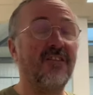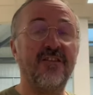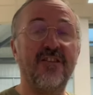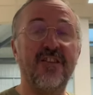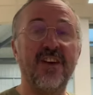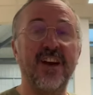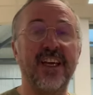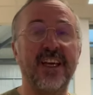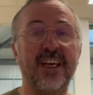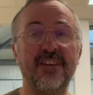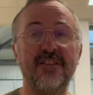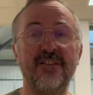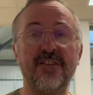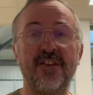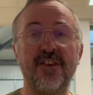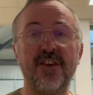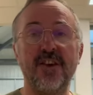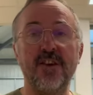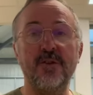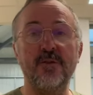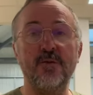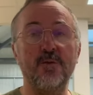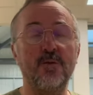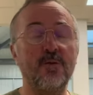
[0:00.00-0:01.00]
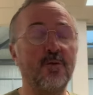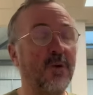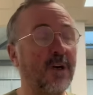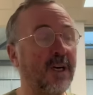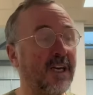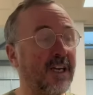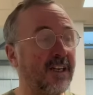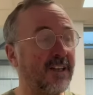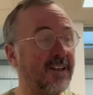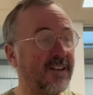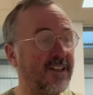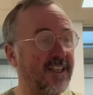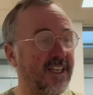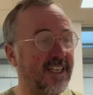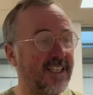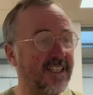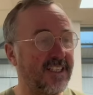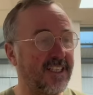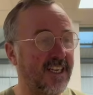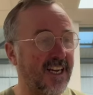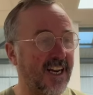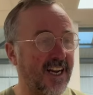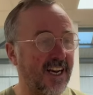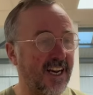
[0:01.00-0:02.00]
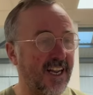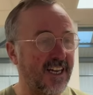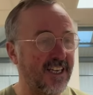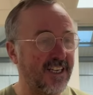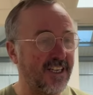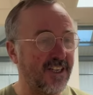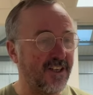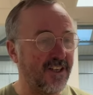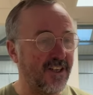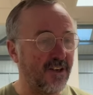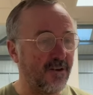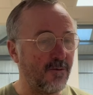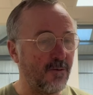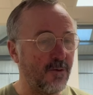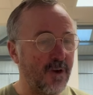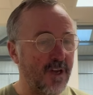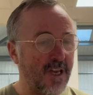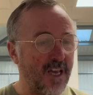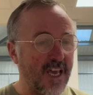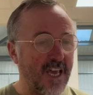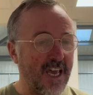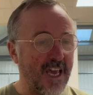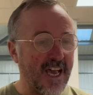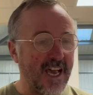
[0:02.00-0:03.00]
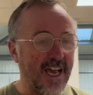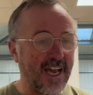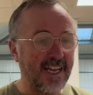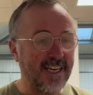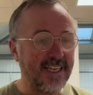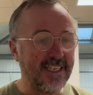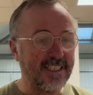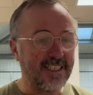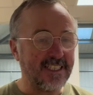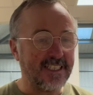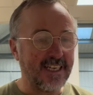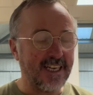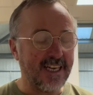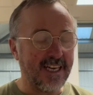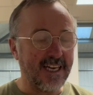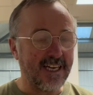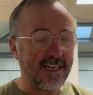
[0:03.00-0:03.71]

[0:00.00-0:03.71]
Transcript: flicking through the internet like you do, and